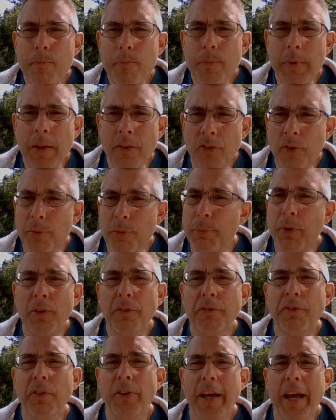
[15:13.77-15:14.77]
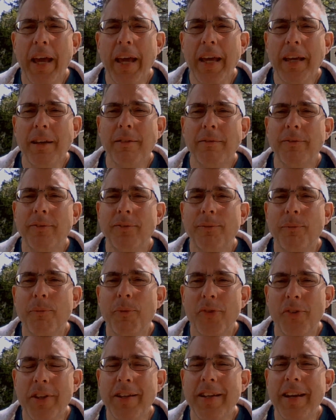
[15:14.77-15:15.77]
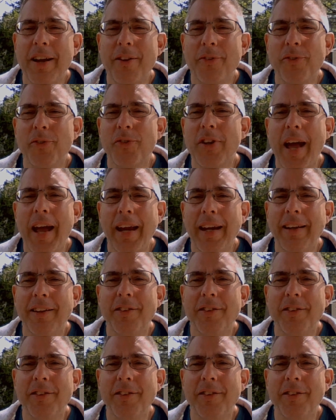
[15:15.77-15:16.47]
It's a beautiful day sitting outside.